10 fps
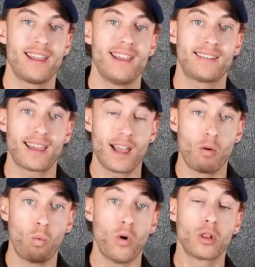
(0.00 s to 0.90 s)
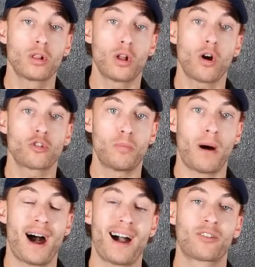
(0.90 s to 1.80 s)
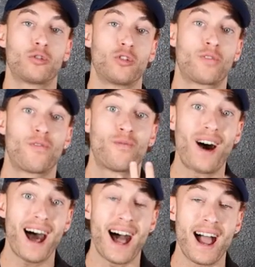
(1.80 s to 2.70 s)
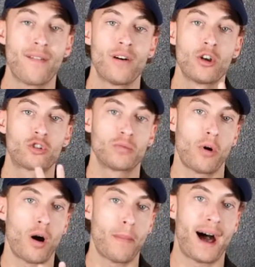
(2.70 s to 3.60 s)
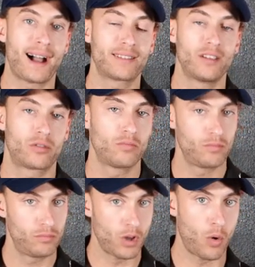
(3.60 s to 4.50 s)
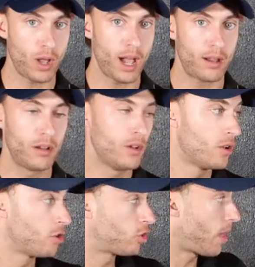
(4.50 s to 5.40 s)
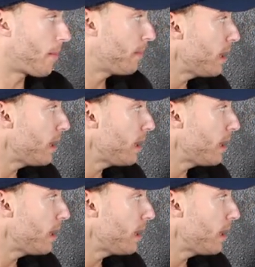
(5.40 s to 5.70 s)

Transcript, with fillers: is one large box, which is five small boxes. Okay, so that